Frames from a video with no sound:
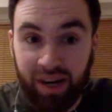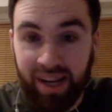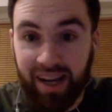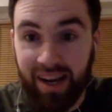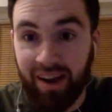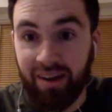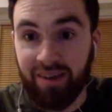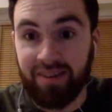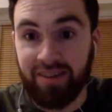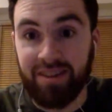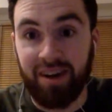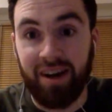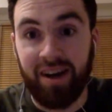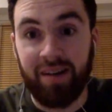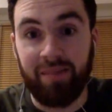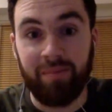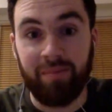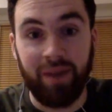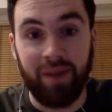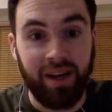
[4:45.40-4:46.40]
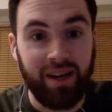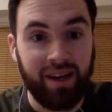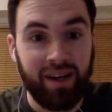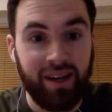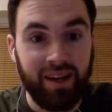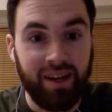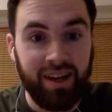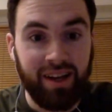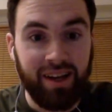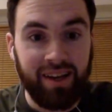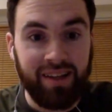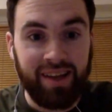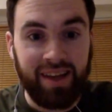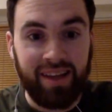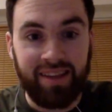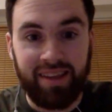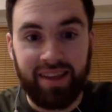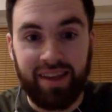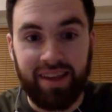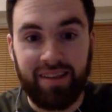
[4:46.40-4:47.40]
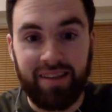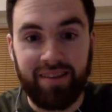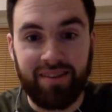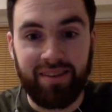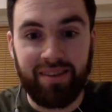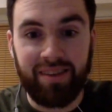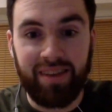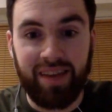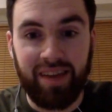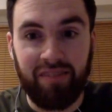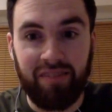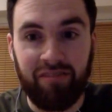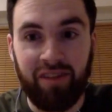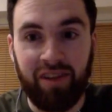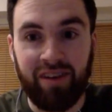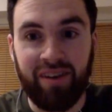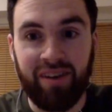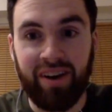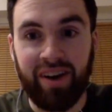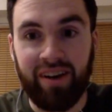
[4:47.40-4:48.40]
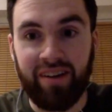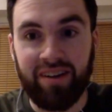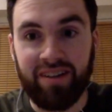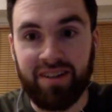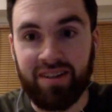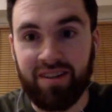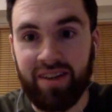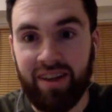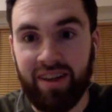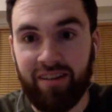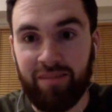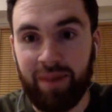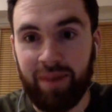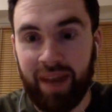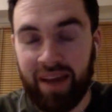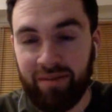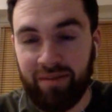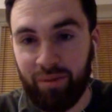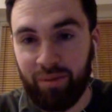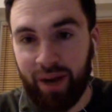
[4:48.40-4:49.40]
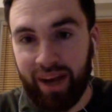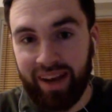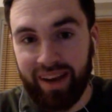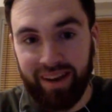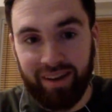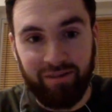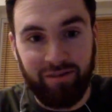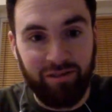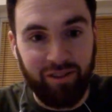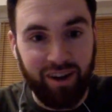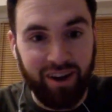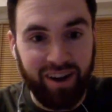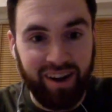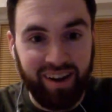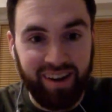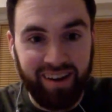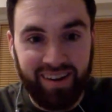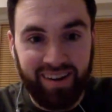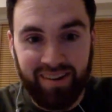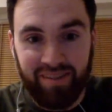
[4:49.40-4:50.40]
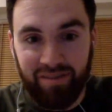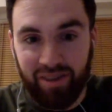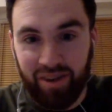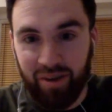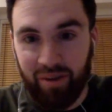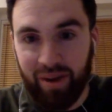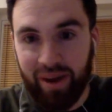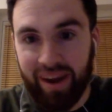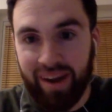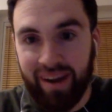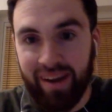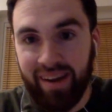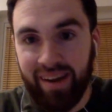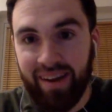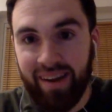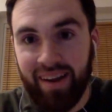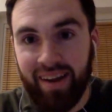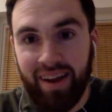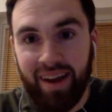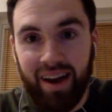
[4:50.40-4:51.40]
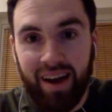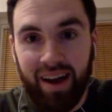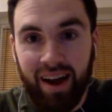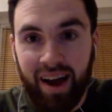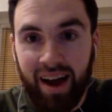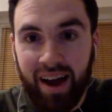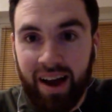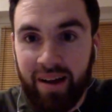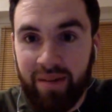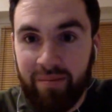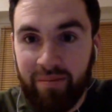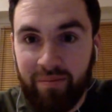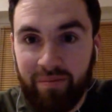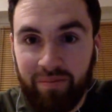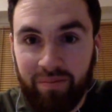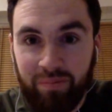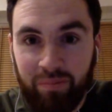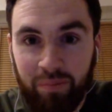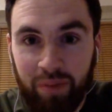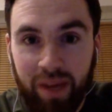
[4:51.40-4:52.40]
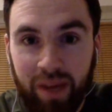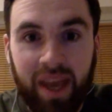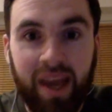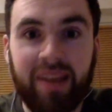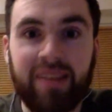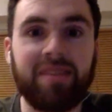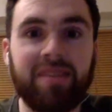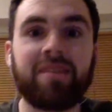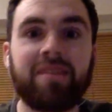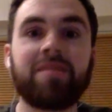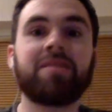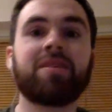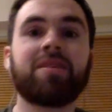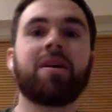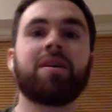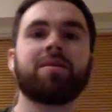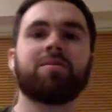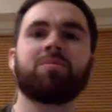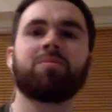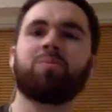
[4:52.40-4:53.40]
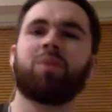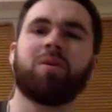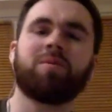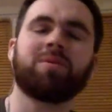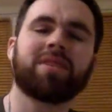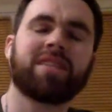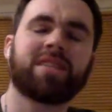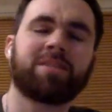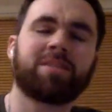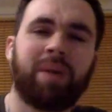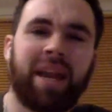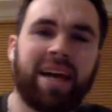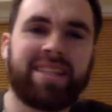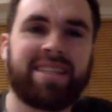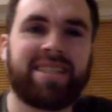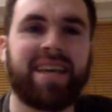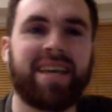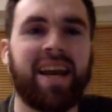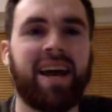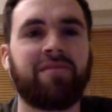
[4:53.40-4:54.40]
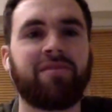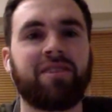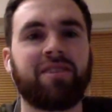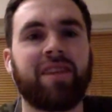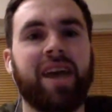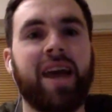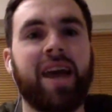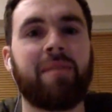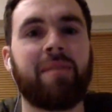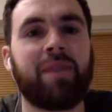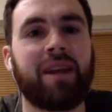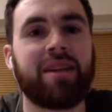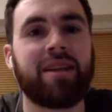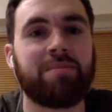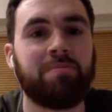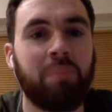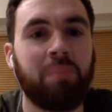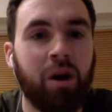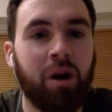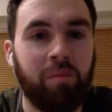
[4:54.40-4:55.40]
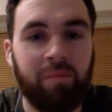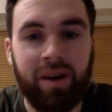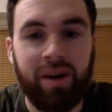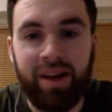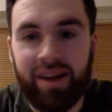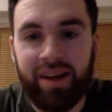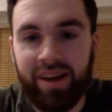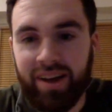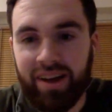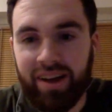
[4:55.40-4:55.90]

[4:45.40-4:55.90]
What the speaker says: pretty long time that the inferior Nerazzurri have been left waiting for a win. But yeah, what was it Spalletti said after the game? That his mum,